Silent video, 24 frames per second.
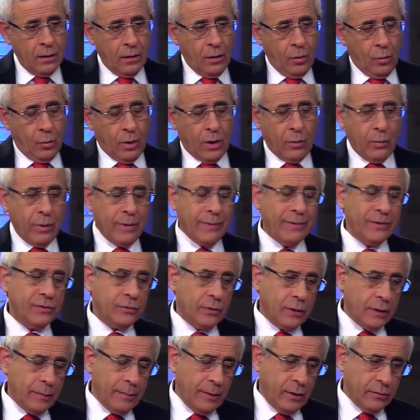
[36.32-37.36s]
Well, when we talk
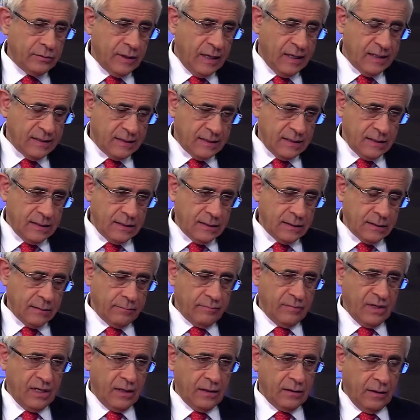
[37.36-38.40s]
about ISIS,
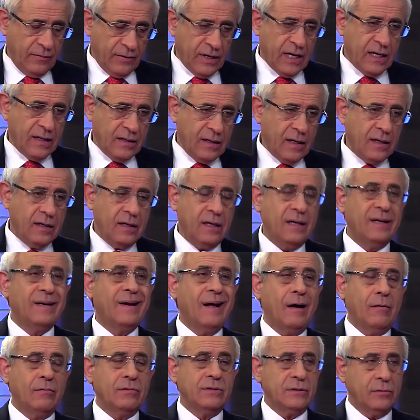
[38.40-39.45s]
definitely they
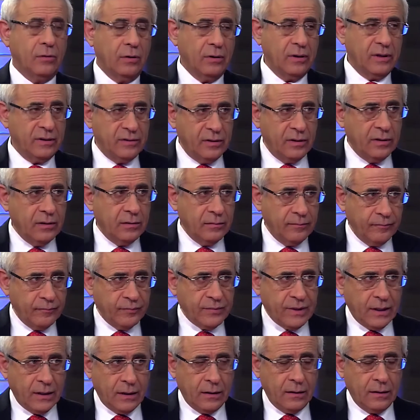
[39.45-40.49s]
announced already
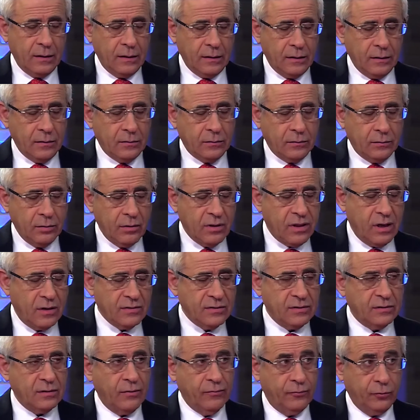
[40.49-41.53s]
in
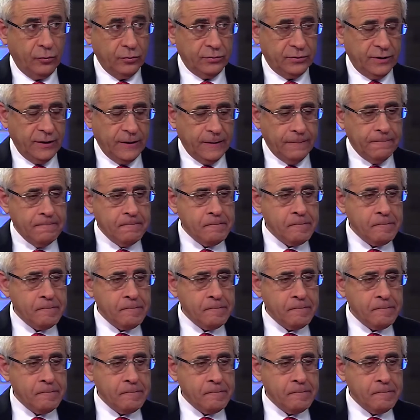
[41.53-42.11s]
2014